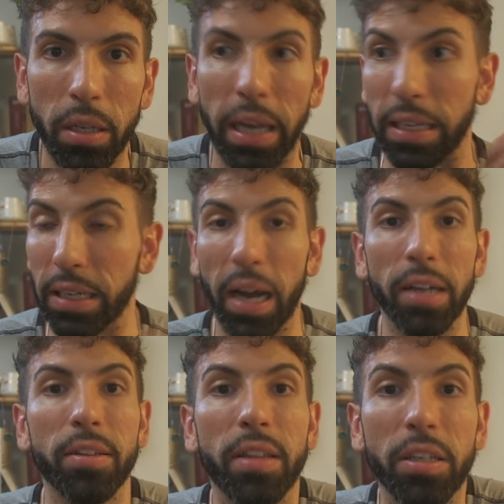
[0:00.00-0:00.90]
and
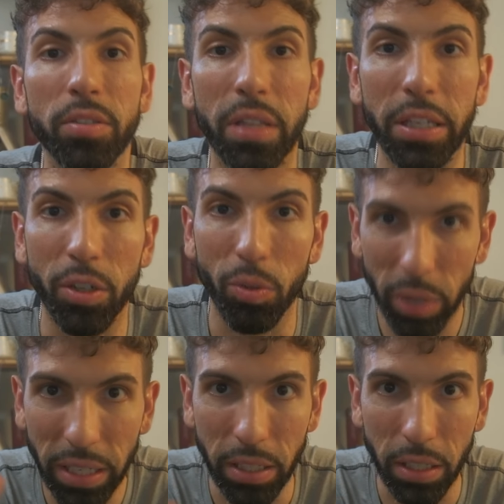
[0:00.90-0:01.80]
God thinks that you're
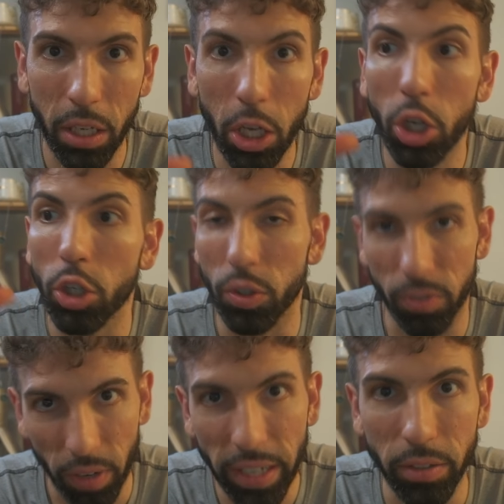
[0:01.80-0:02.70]
ready, you
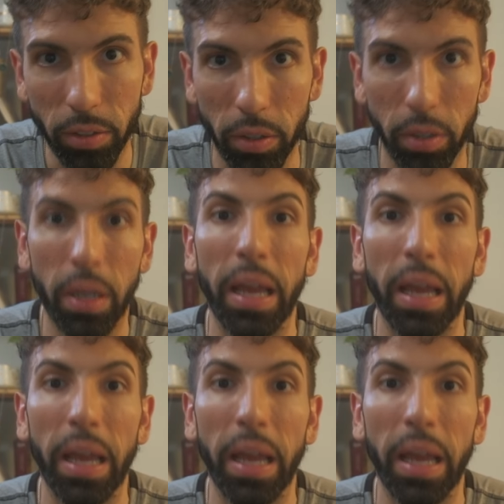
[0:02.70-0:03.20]
find her